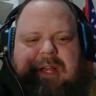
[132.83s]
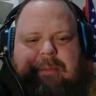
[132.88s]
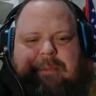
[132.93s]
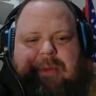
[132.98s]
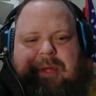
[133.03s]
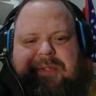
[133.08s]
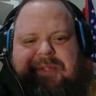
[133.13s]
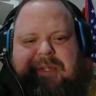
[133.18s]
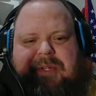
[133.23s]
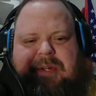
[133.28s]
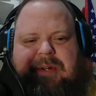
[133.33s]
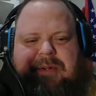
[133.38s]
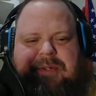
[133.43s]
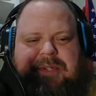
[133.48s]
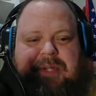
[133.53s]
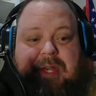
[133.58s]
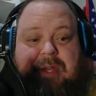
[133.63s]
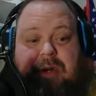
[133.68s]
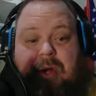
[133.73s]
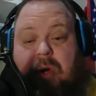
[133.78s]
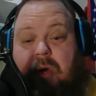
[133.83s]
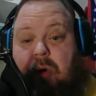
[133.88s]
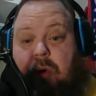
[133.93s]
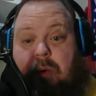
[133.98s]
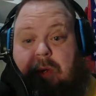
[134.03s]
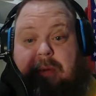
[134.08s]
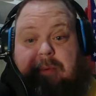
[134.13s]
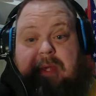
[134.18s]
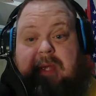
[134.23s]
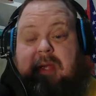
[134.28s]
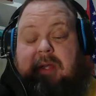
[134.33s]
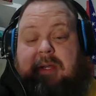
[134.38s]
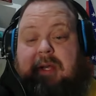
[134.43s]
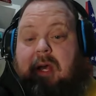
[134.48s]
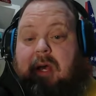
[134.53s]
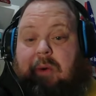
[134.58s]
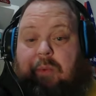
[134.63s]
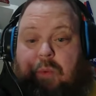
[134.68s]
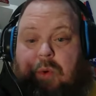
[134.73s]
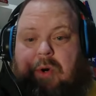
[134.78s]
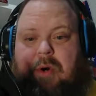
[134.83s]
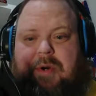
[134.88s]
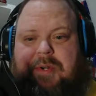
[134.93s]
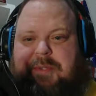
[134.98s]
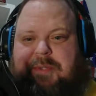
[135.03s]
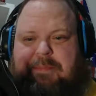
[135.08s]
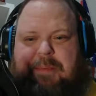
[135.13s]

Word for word: I'm not sitting here saying, oh, it, it got worse.